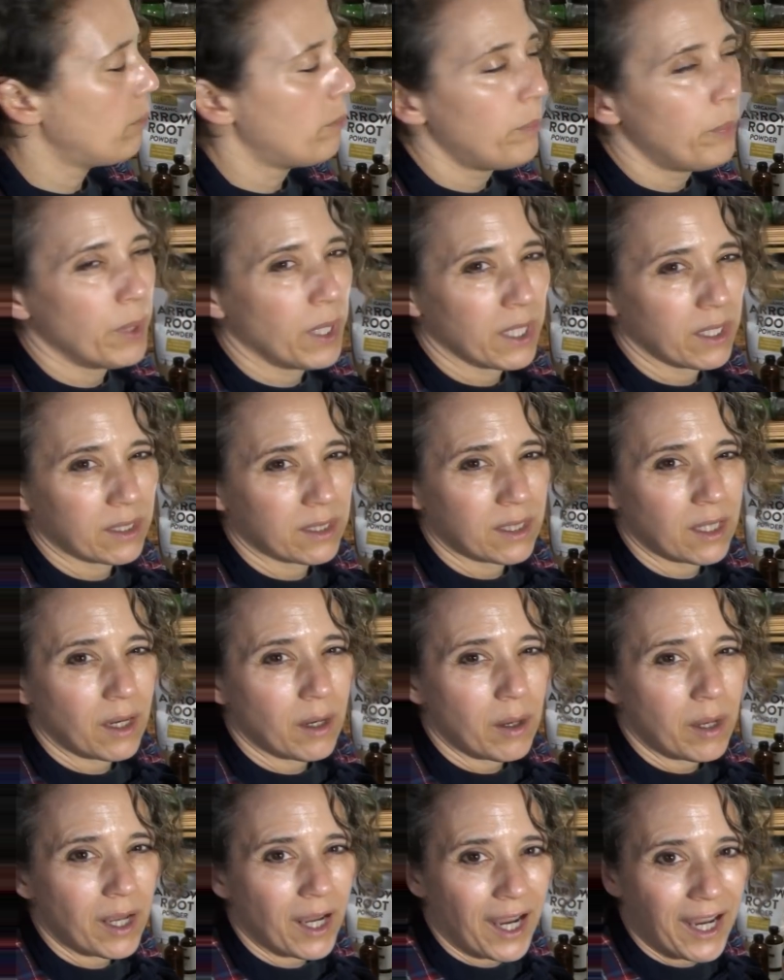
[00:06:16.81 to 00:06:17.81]
But
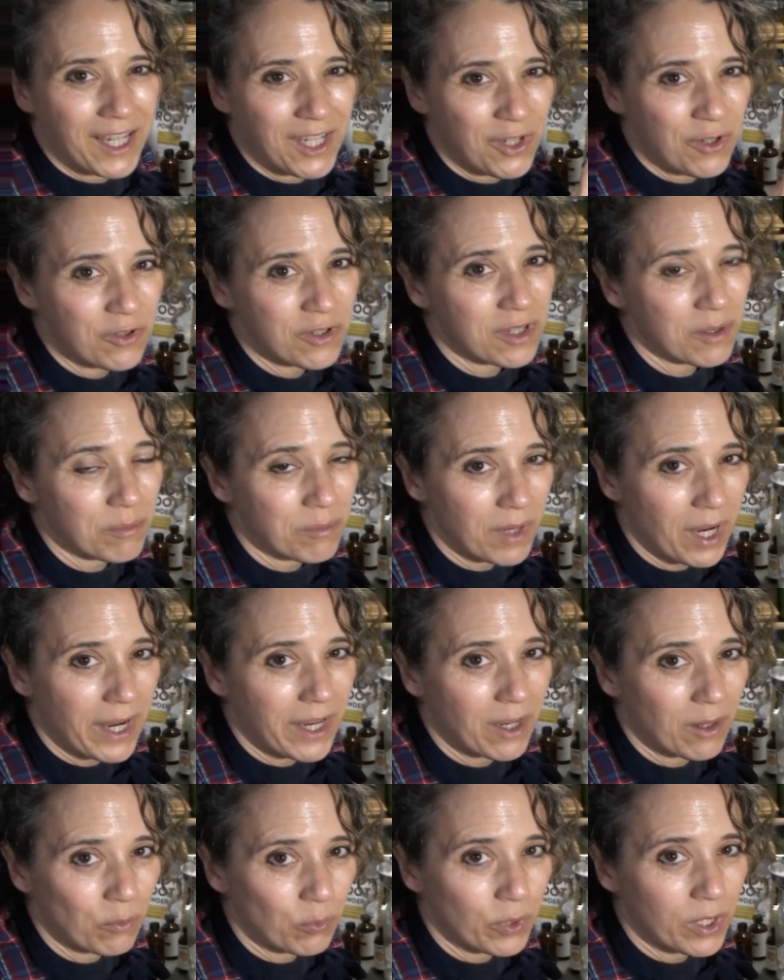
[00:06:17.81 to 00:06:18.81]
I
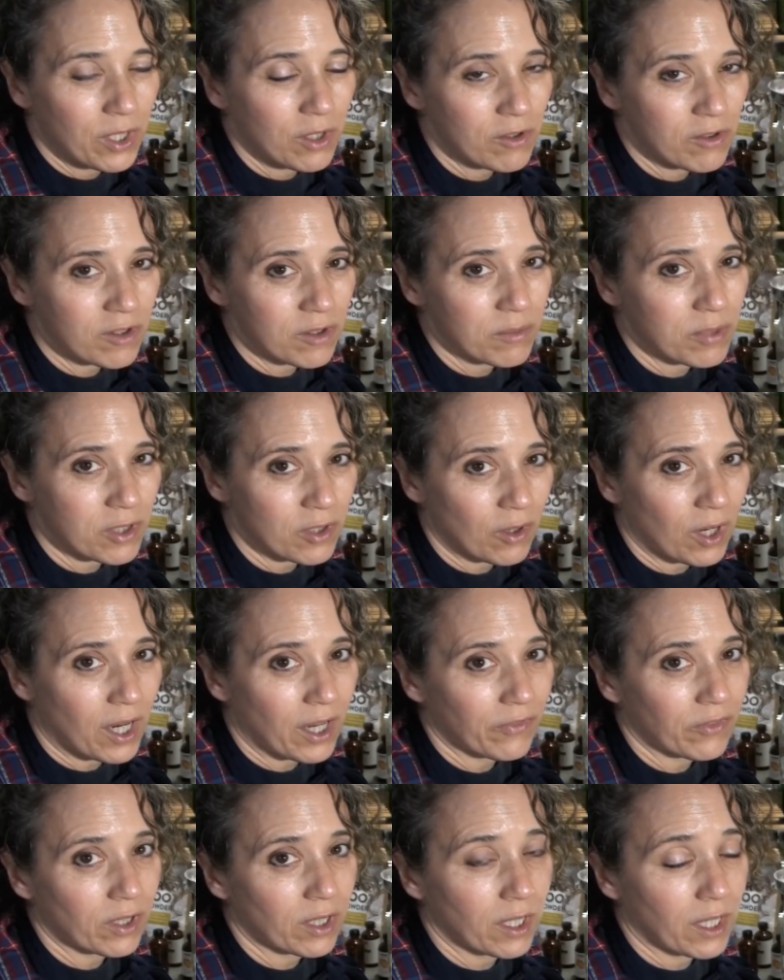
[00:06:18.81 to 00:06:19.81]
reuse them so
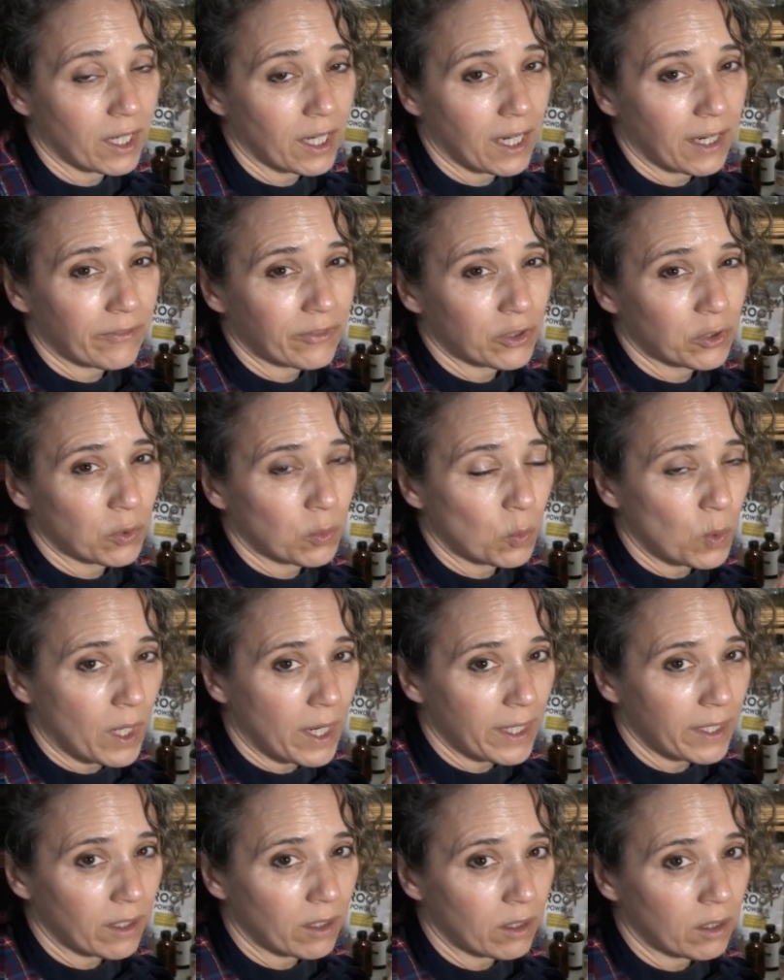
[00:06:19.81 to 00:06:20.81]
often that after a
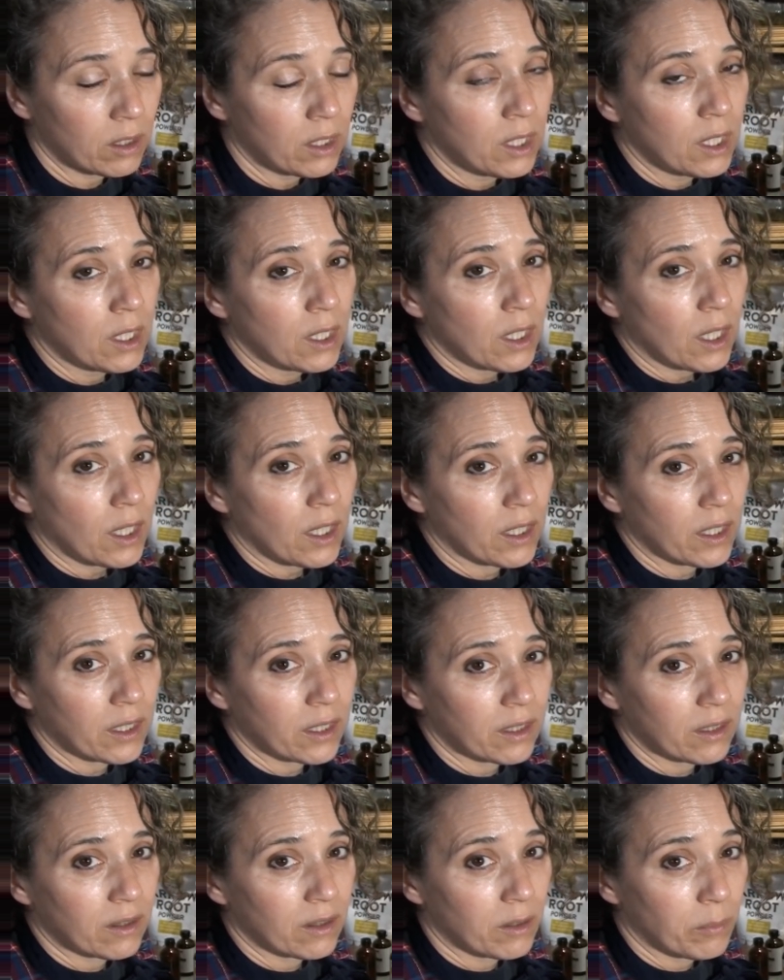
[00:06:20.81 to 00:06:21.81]
while,
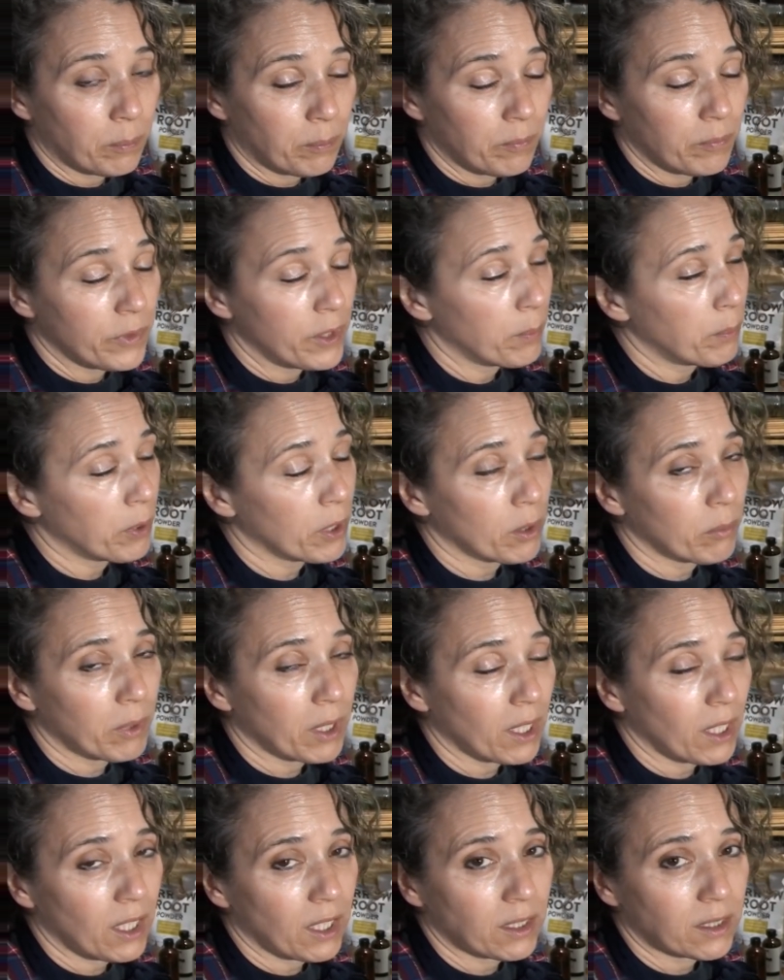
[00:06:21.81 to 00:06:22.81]
the
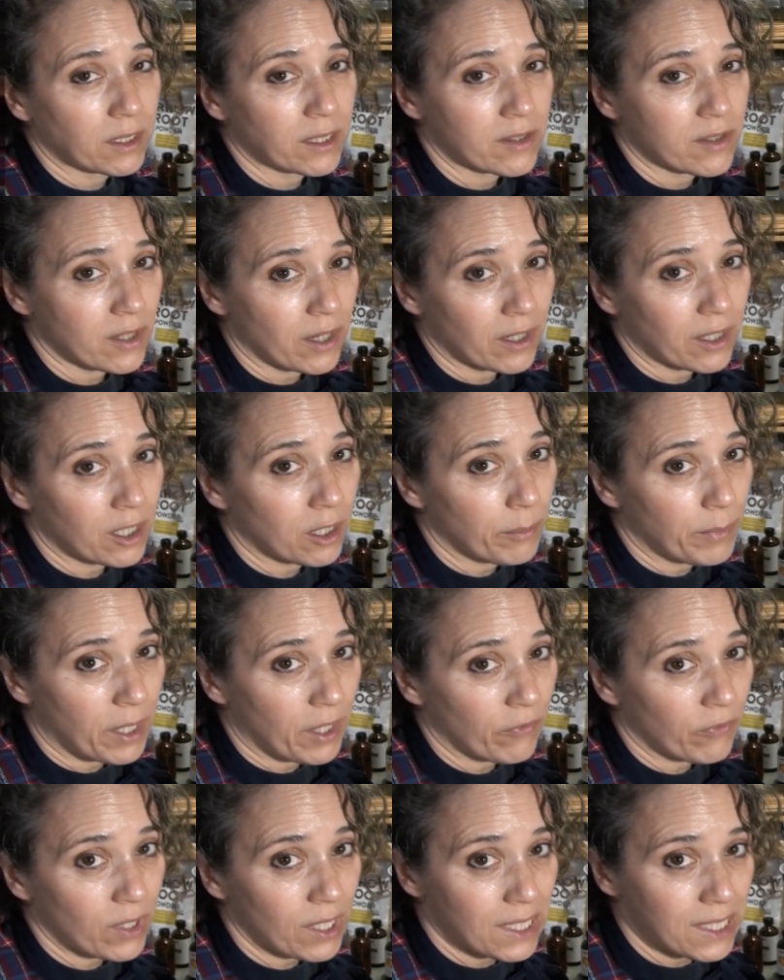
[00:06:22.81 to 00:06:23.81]
permanent ink does not come
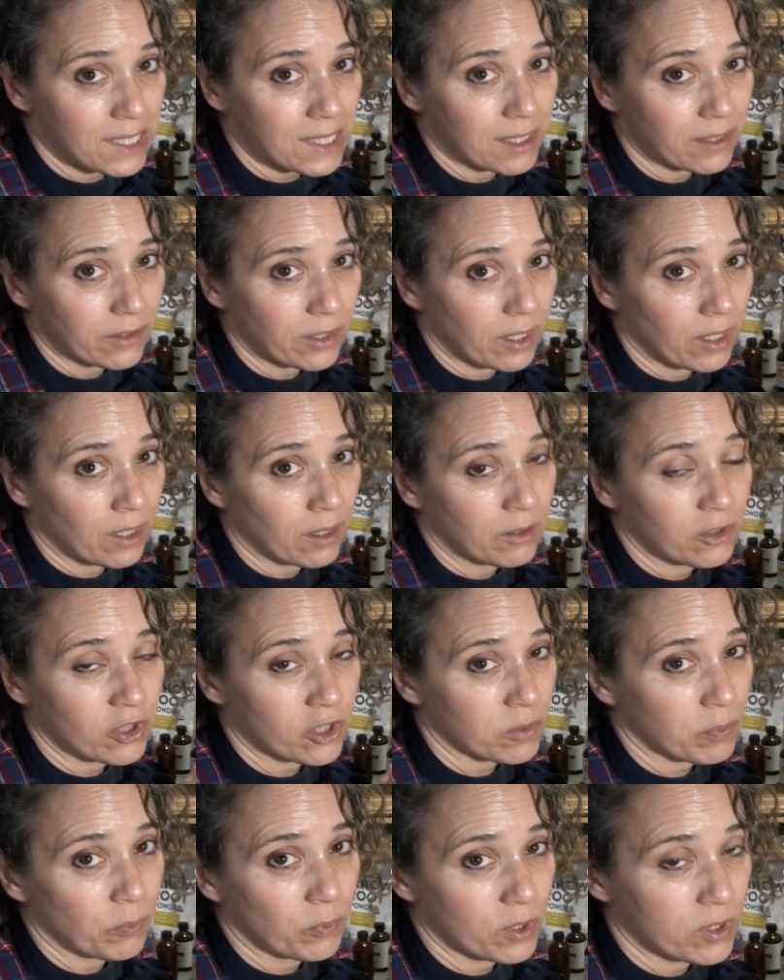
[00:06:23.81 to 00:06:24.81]
off easily
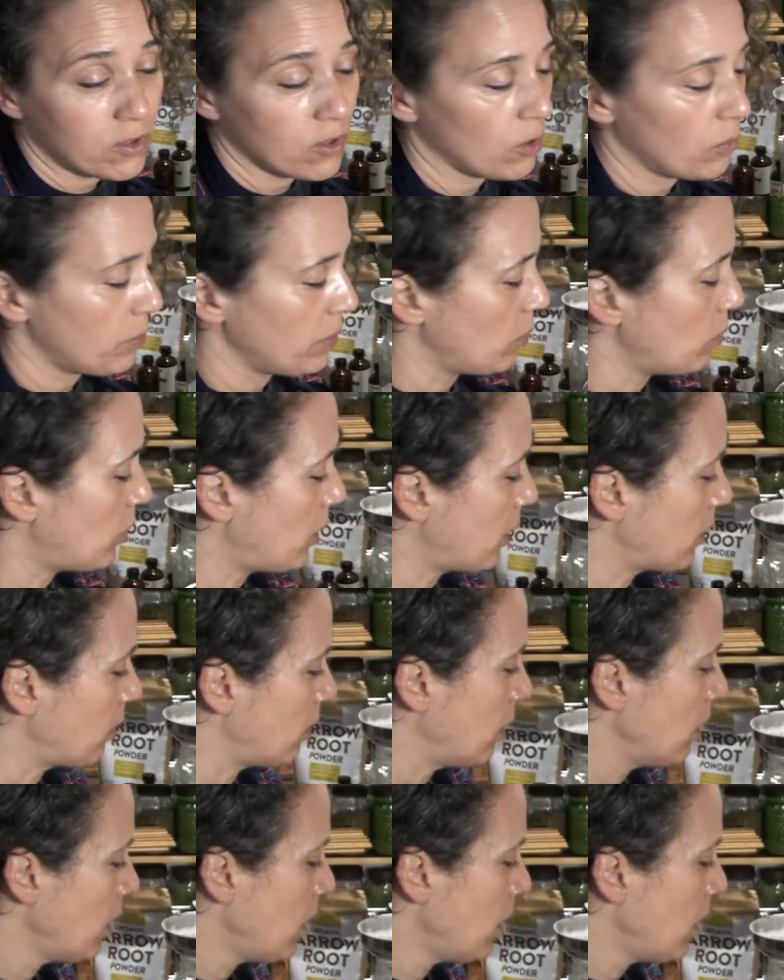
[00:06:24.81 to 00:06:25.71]
just with soap and water.